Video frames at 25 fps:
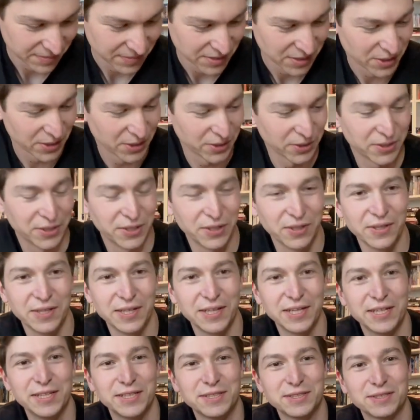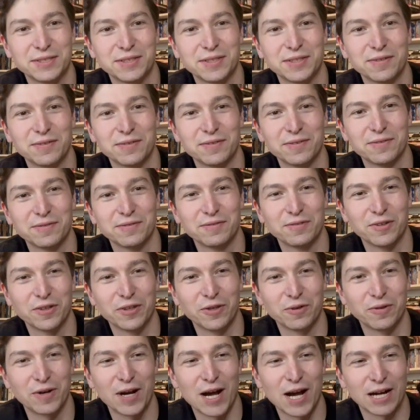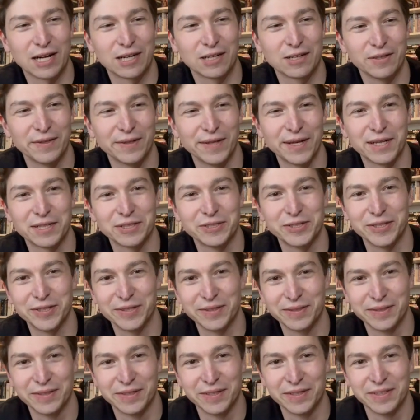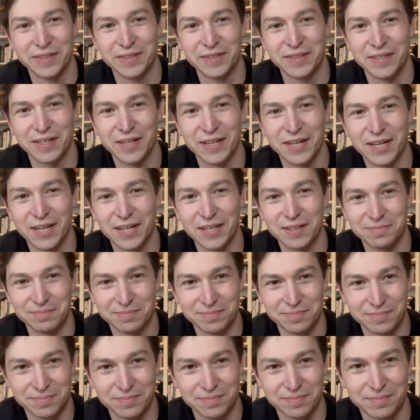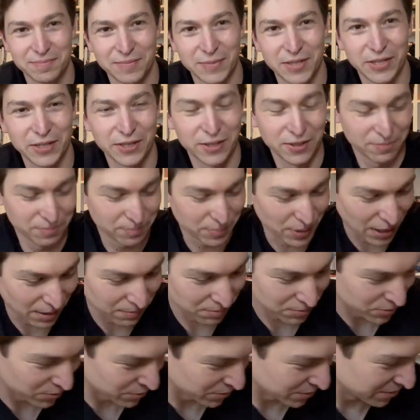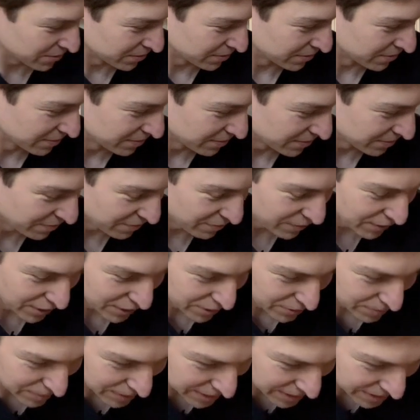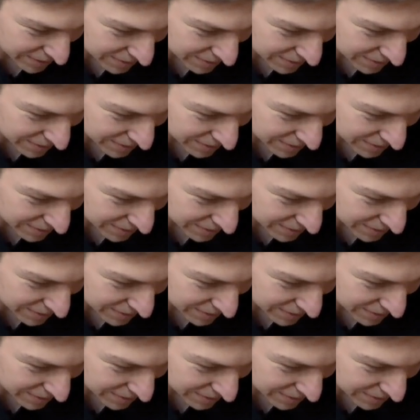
Hercules for the Rock Collection. Um, a good popcorn film.